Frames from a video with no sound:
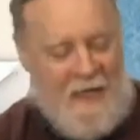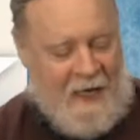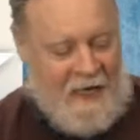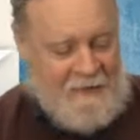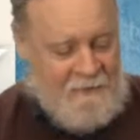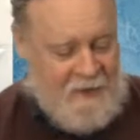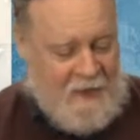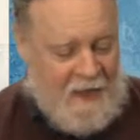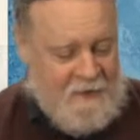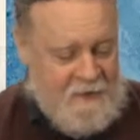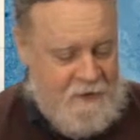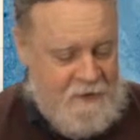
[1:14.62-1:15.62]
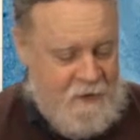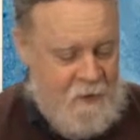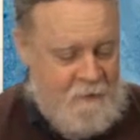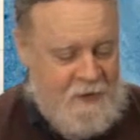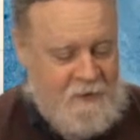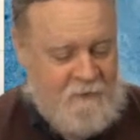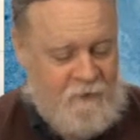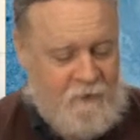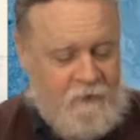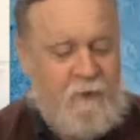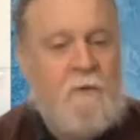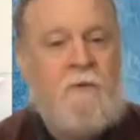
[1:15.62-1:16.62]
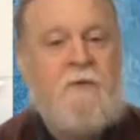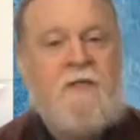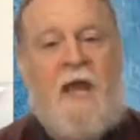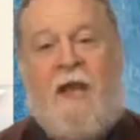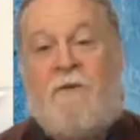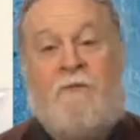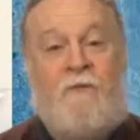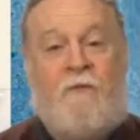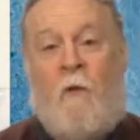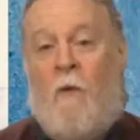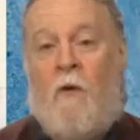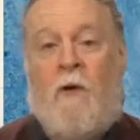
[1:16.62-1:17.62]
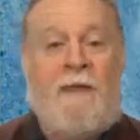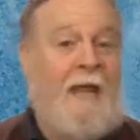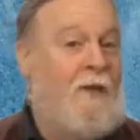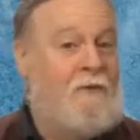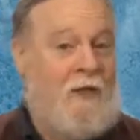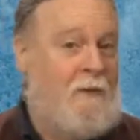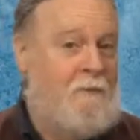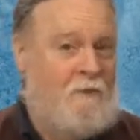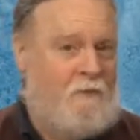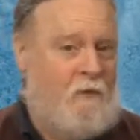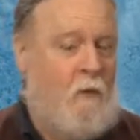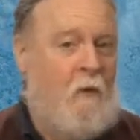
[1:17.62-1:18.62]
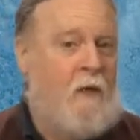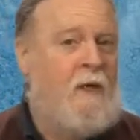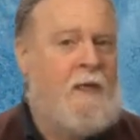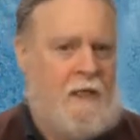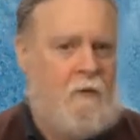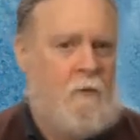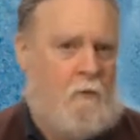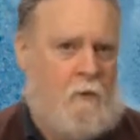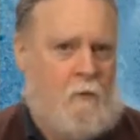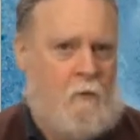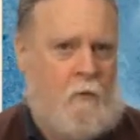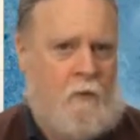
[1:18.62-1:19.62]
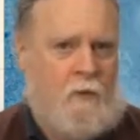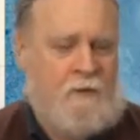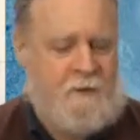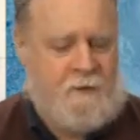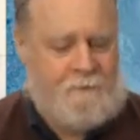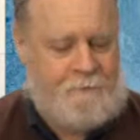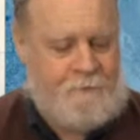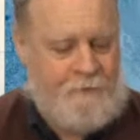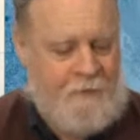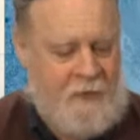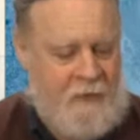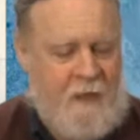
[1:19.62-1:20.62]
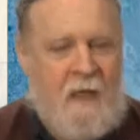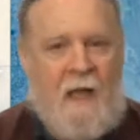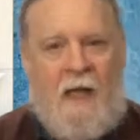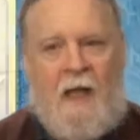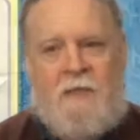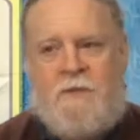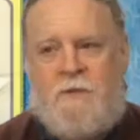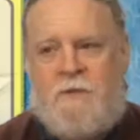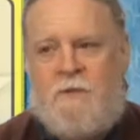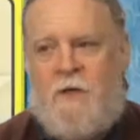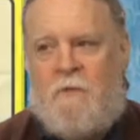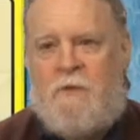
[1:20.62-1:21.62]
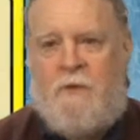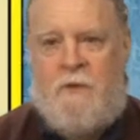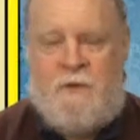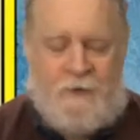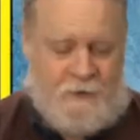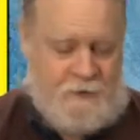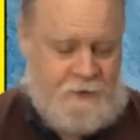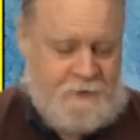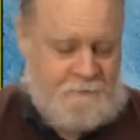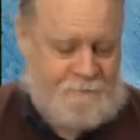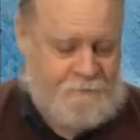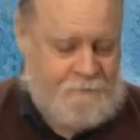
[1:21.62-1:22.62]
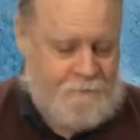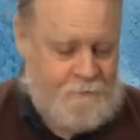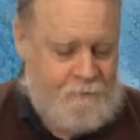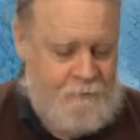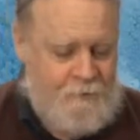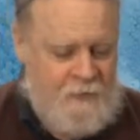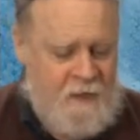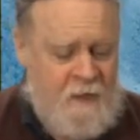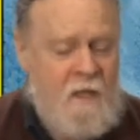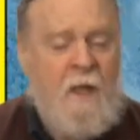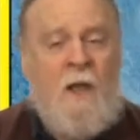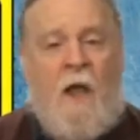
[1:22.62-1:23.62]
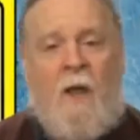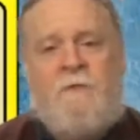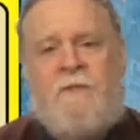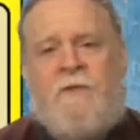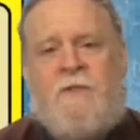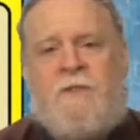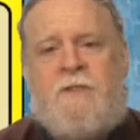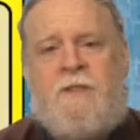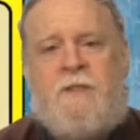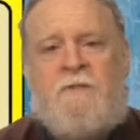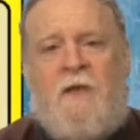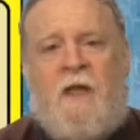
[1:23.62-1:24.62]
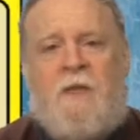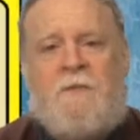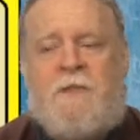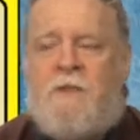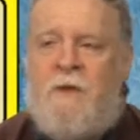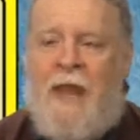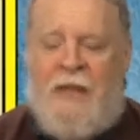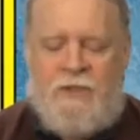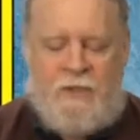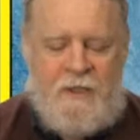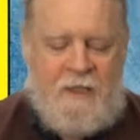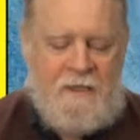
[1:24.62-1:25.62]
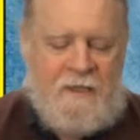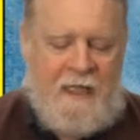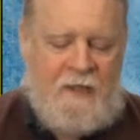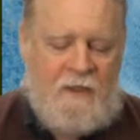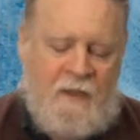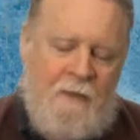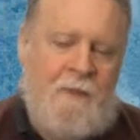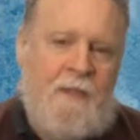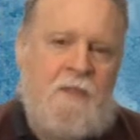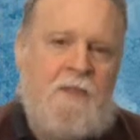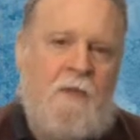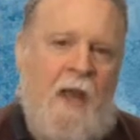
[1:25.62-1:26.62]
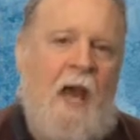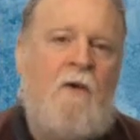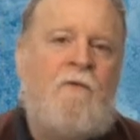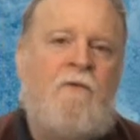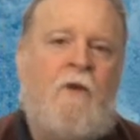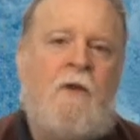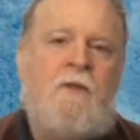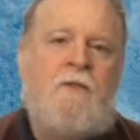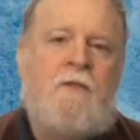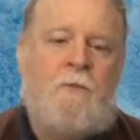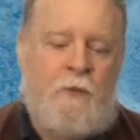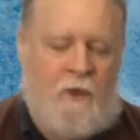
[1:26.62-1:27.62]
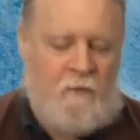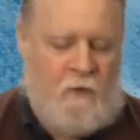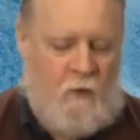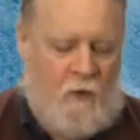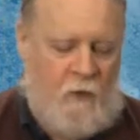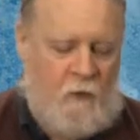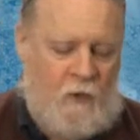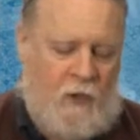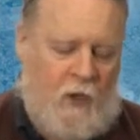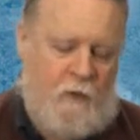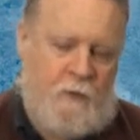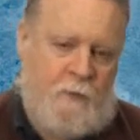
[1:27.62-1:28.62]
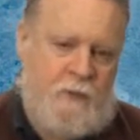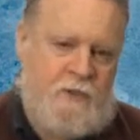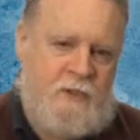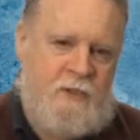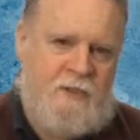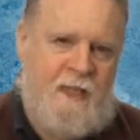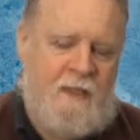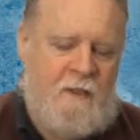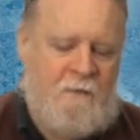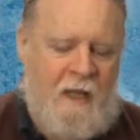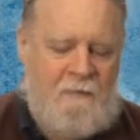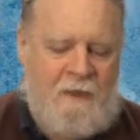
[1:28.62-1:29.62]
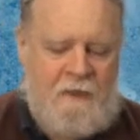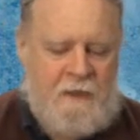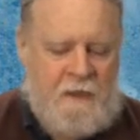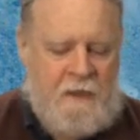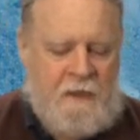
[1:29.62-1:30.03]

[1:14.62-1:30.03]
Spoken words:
I've got two bits of good news and four, count them, four hero awards. So we'll start with the good news. Up First develops that there actually is a limit to how far the Supreme Court will go to push the Second Amendment